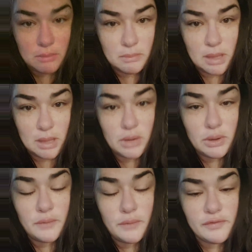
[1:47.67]

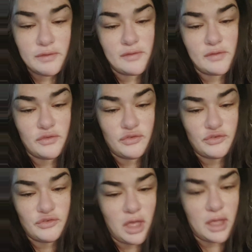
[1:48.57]
I don't know if it's
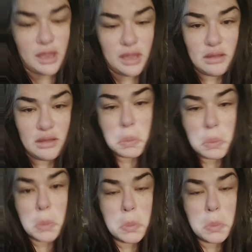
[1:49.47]
because it's shy.